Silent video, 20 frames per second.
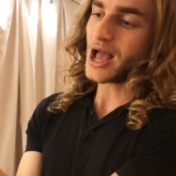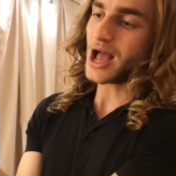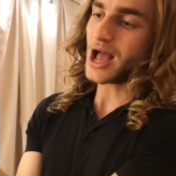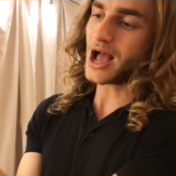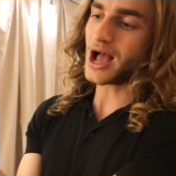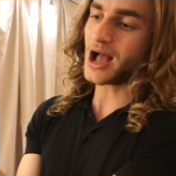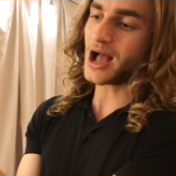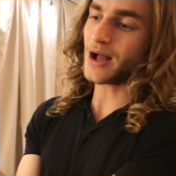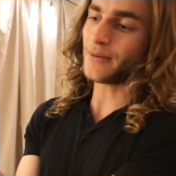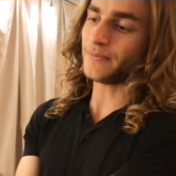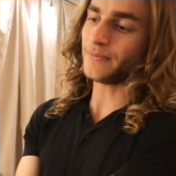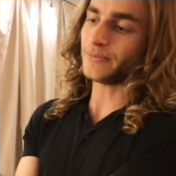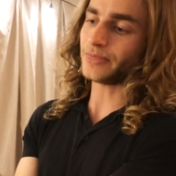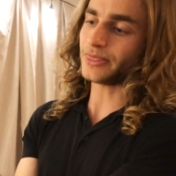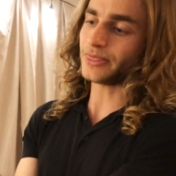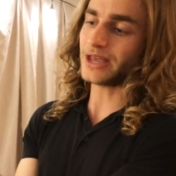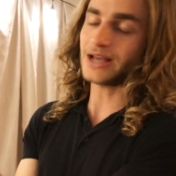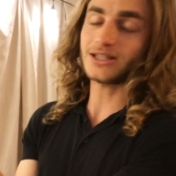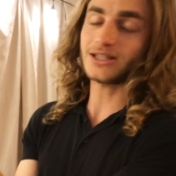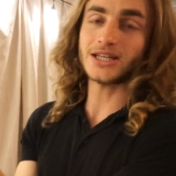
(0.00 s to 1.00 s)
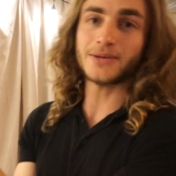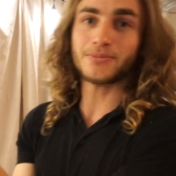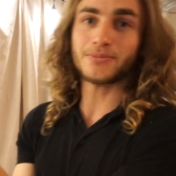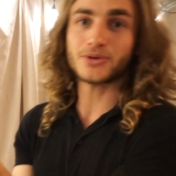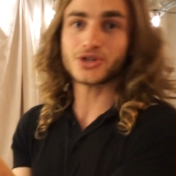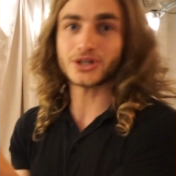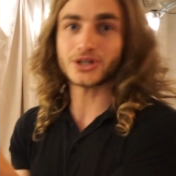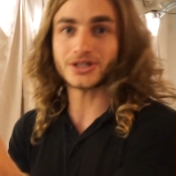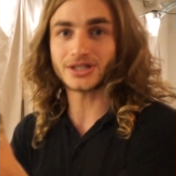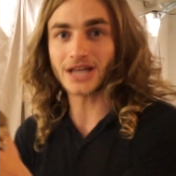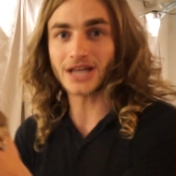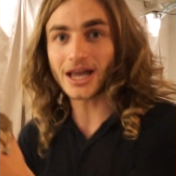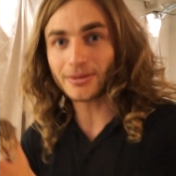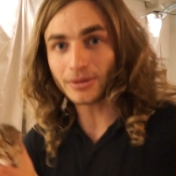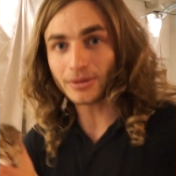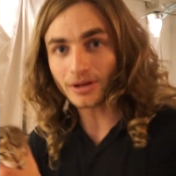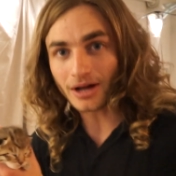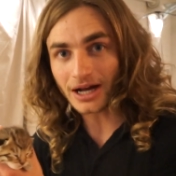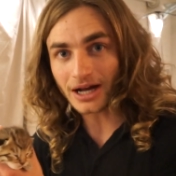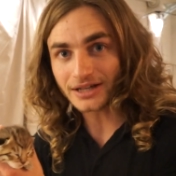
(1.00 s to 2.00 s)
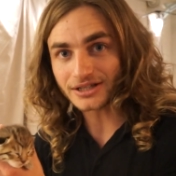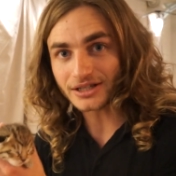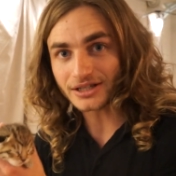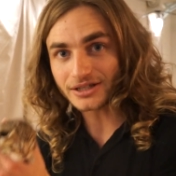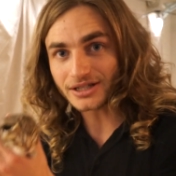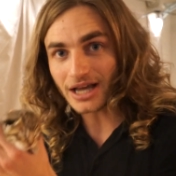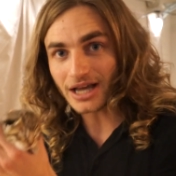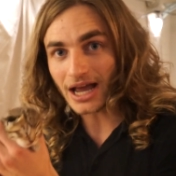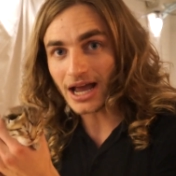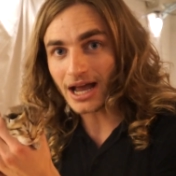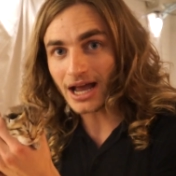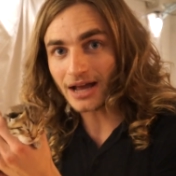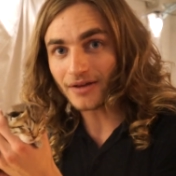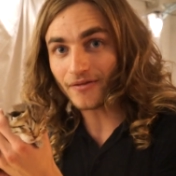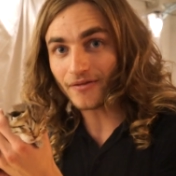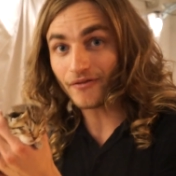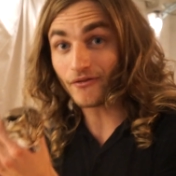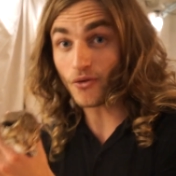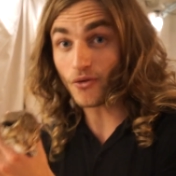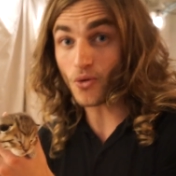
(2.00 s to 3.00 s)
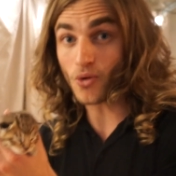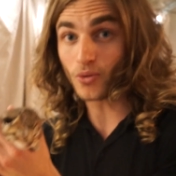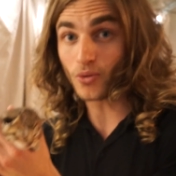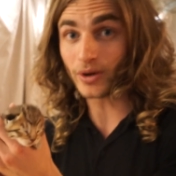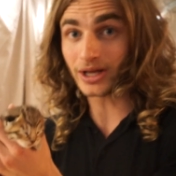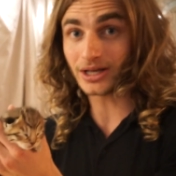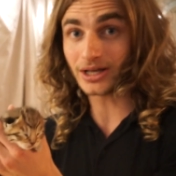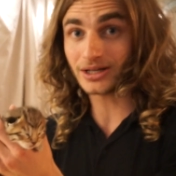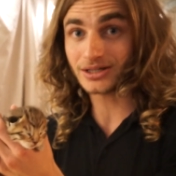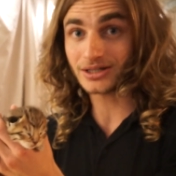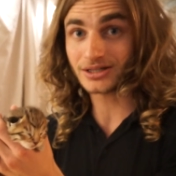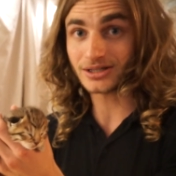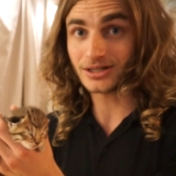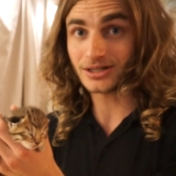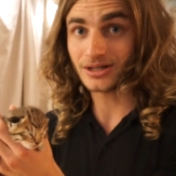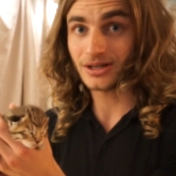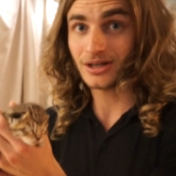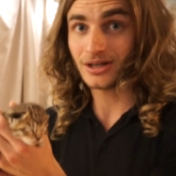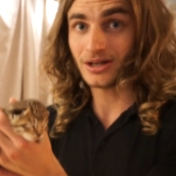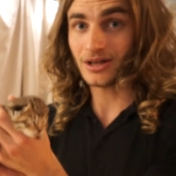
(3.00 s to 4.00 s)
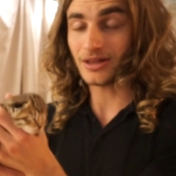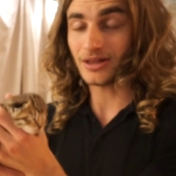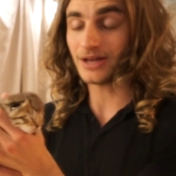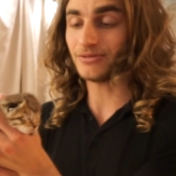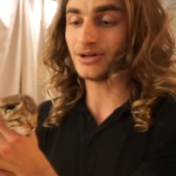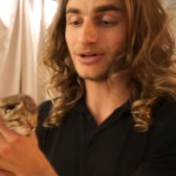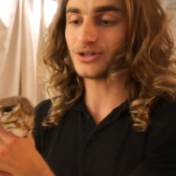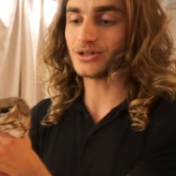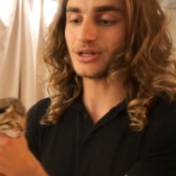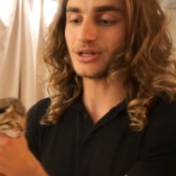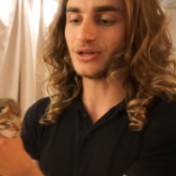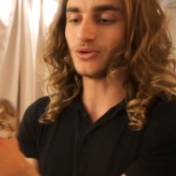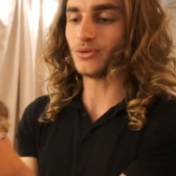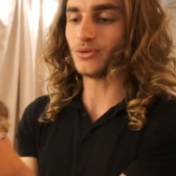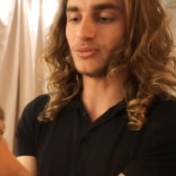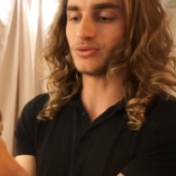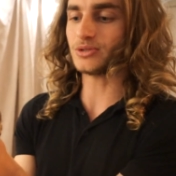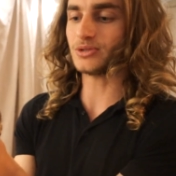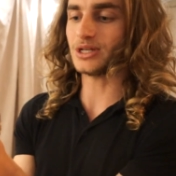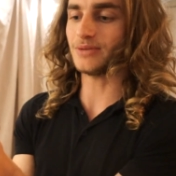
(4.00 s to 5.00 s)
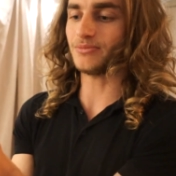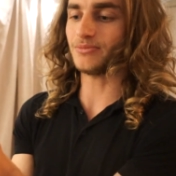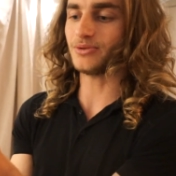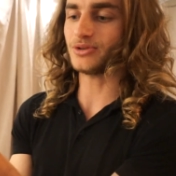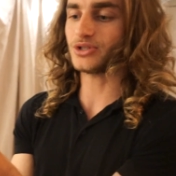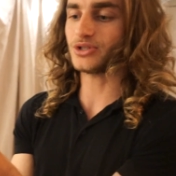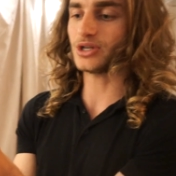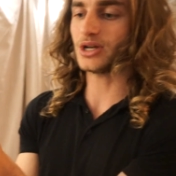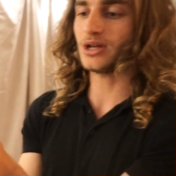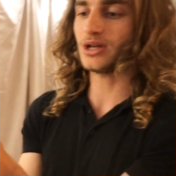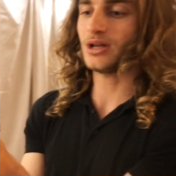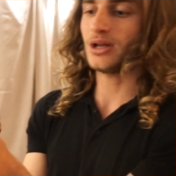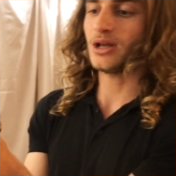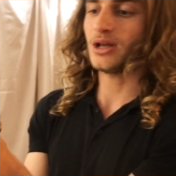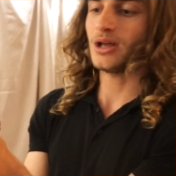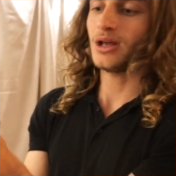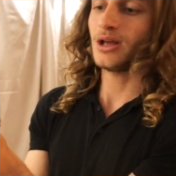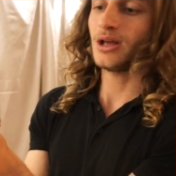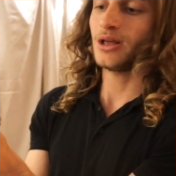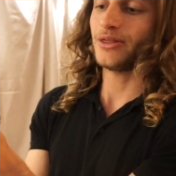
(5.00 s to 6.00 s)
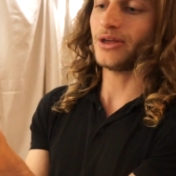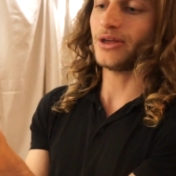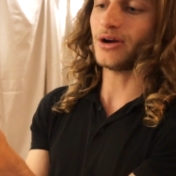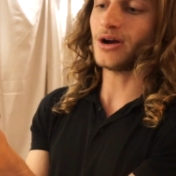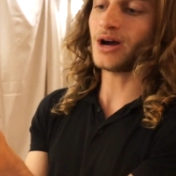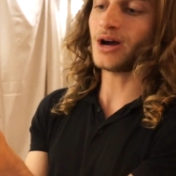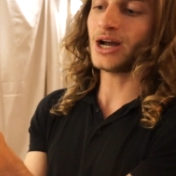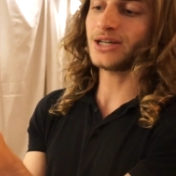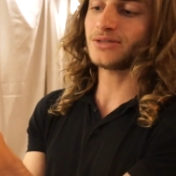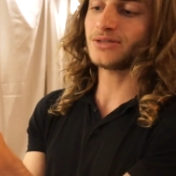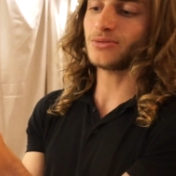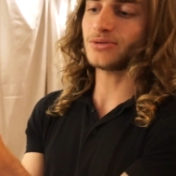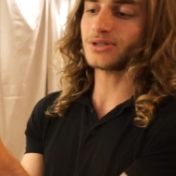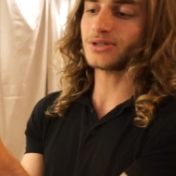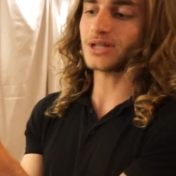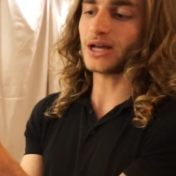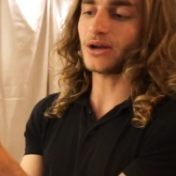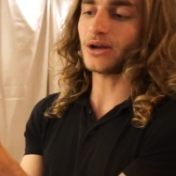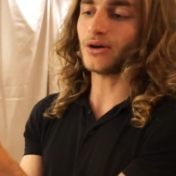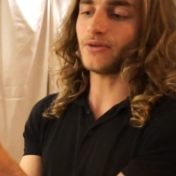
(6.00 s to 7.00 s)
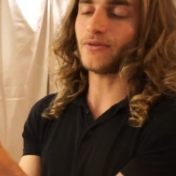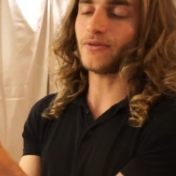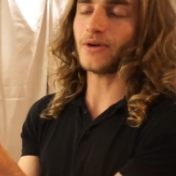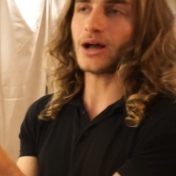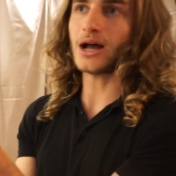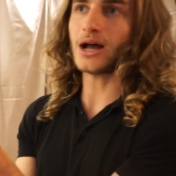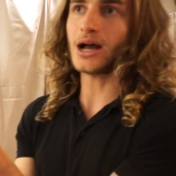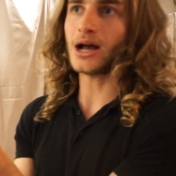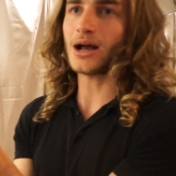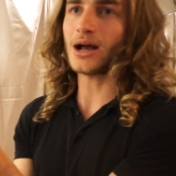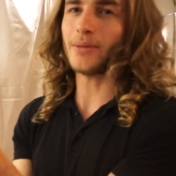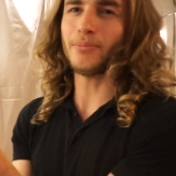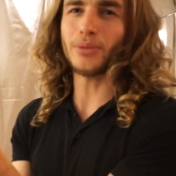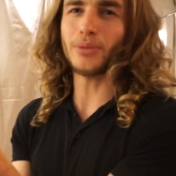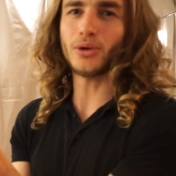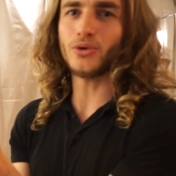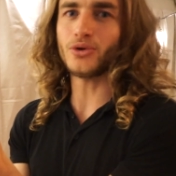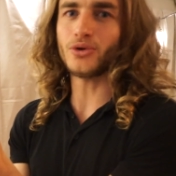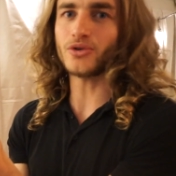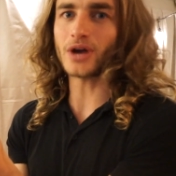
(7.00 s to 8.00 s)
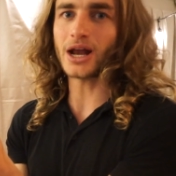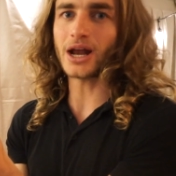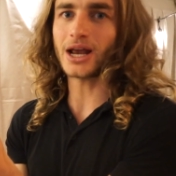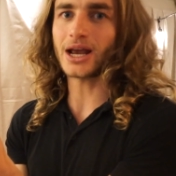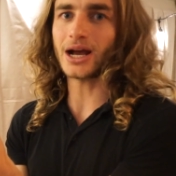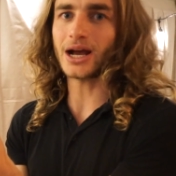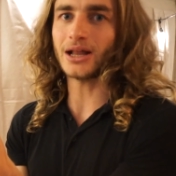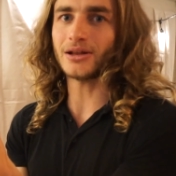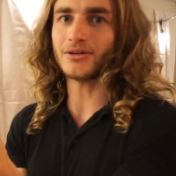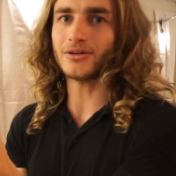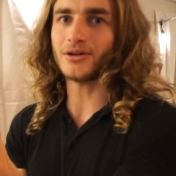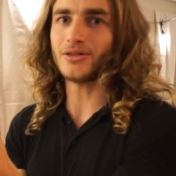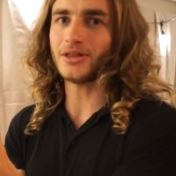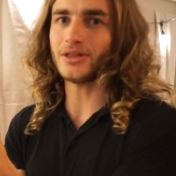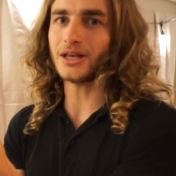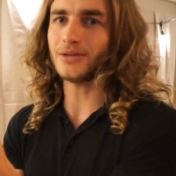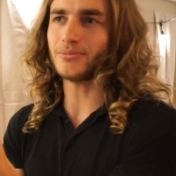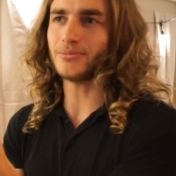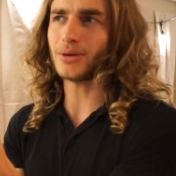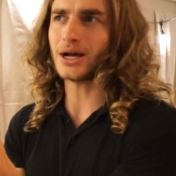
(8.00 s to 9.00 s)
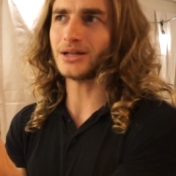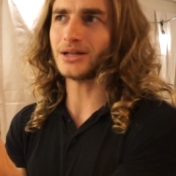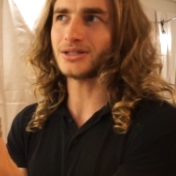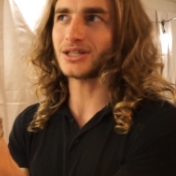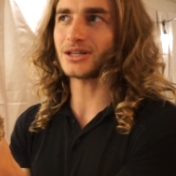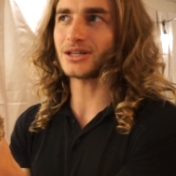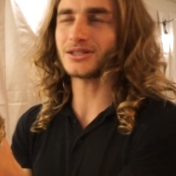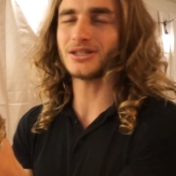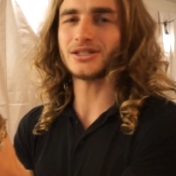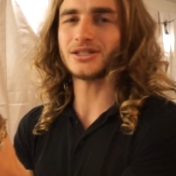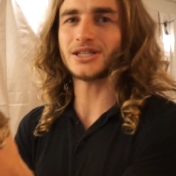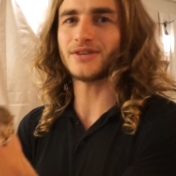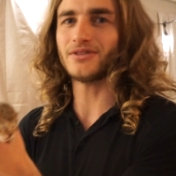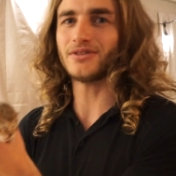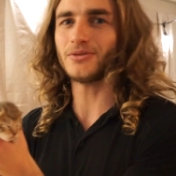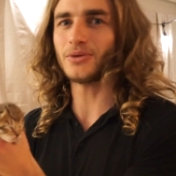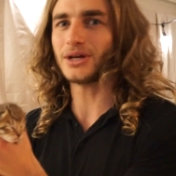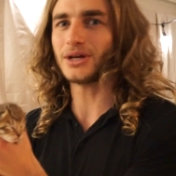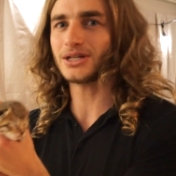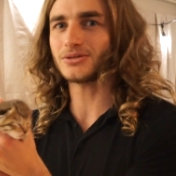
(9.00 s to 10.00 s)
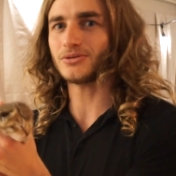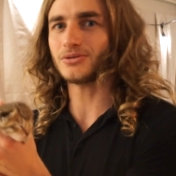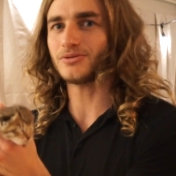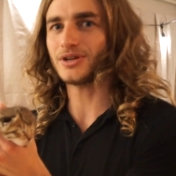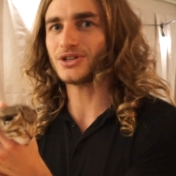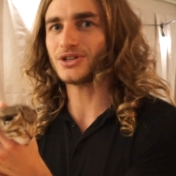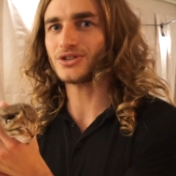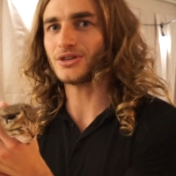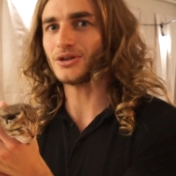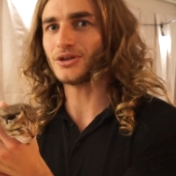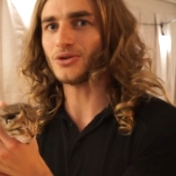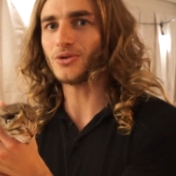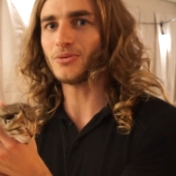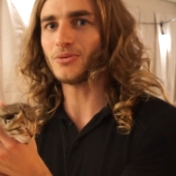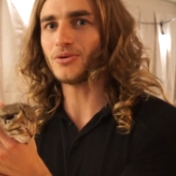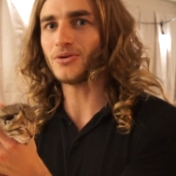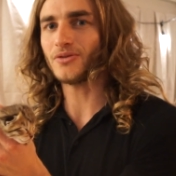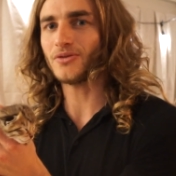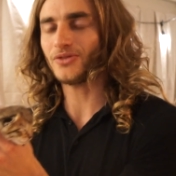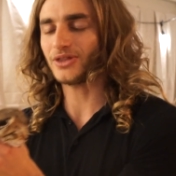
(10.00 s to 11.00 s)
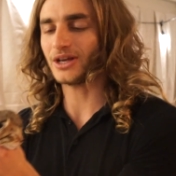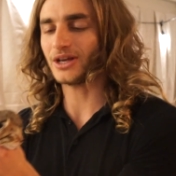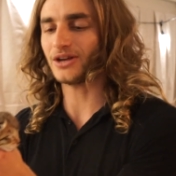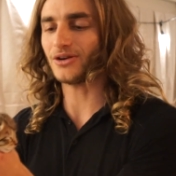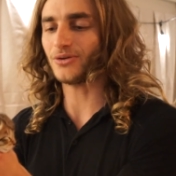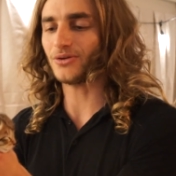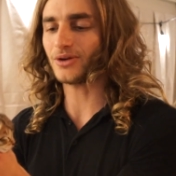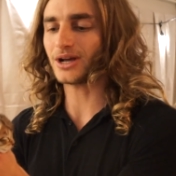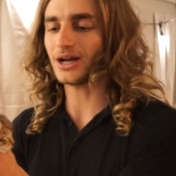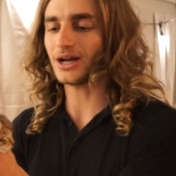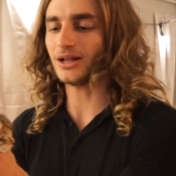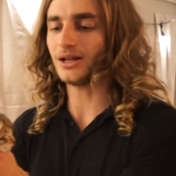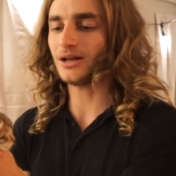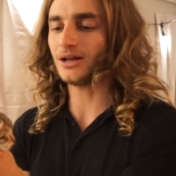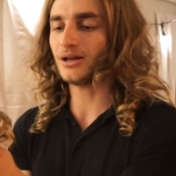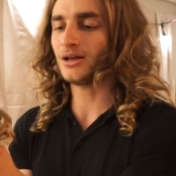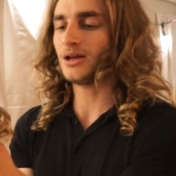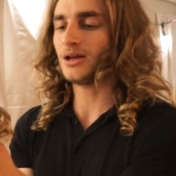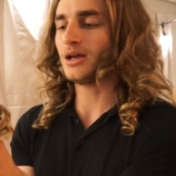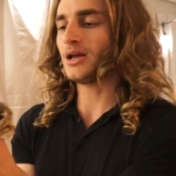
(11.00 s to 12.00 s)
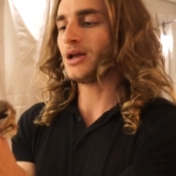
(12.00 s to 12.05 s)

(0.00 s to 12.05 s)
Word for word: That temperature stabilizes at 4 weeks. They reach their normal temperature. Their eyes will start off a blue-grey colour, and then by 6 to 7 weeks will reach their normal adult colour.